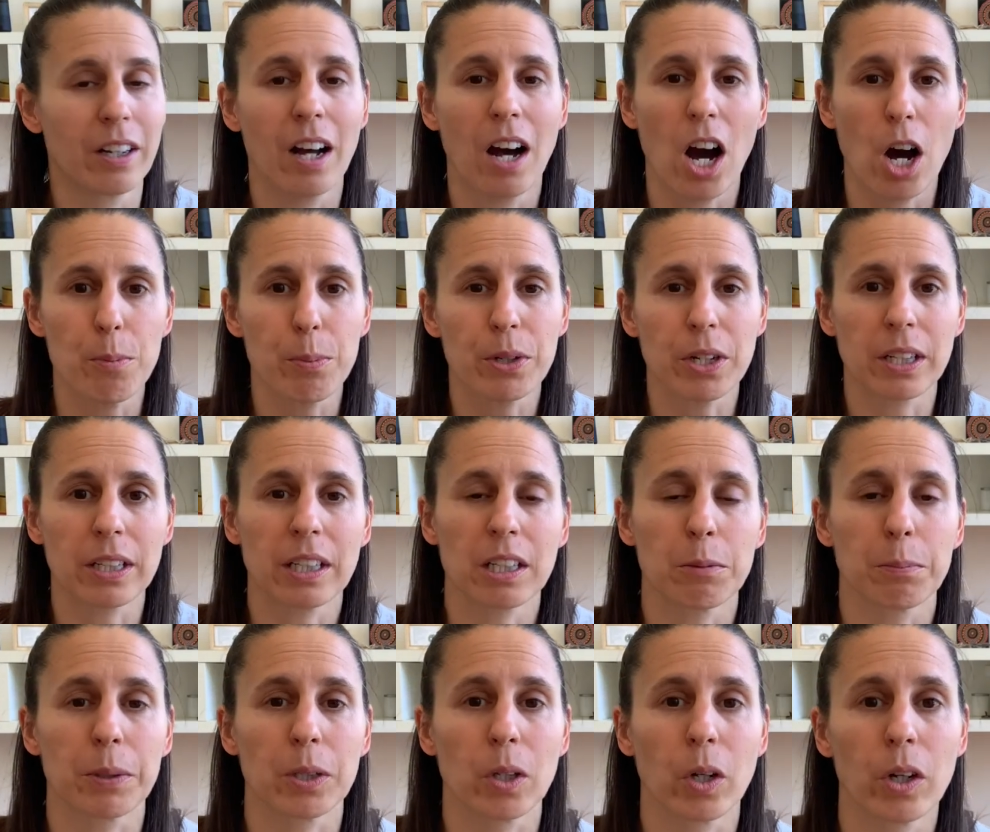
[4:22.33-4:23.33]
I'll put a link
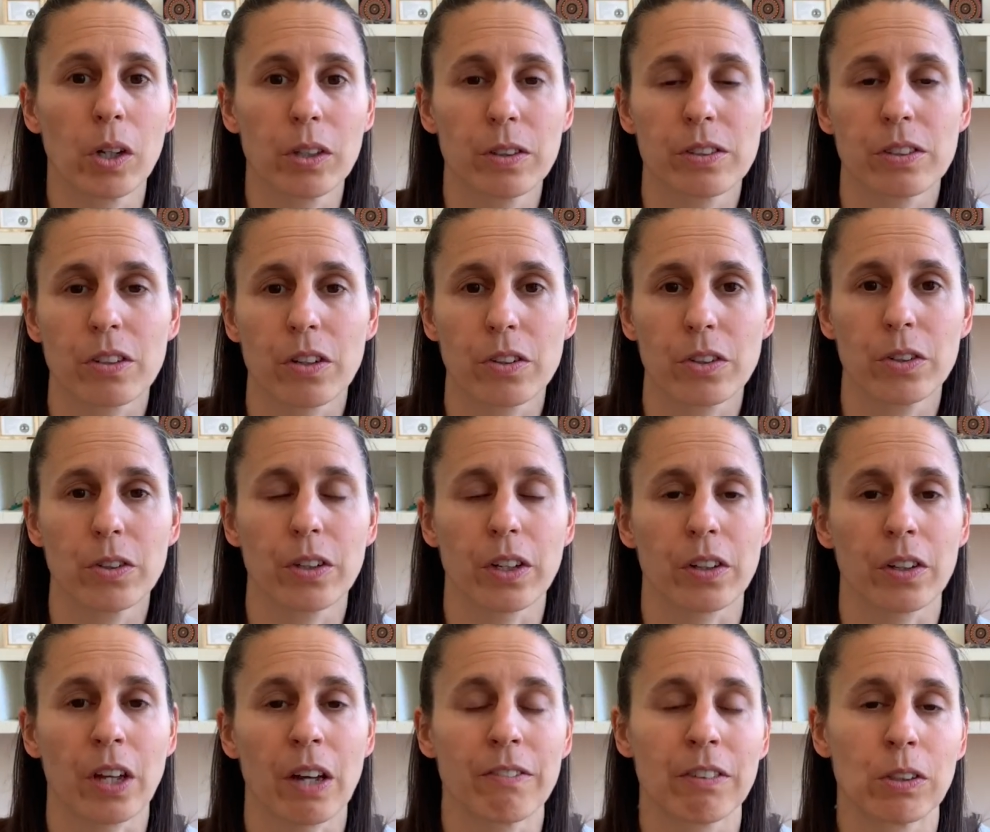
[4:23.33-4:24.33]
below so you can
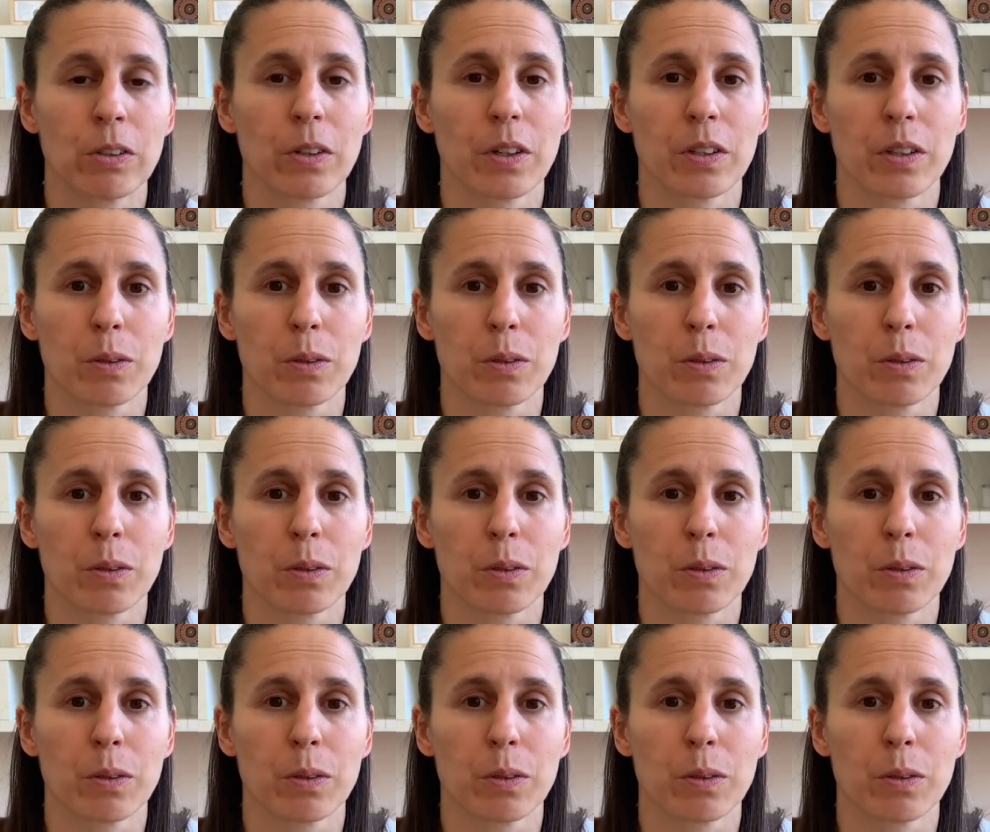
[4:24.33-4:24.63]
have a look at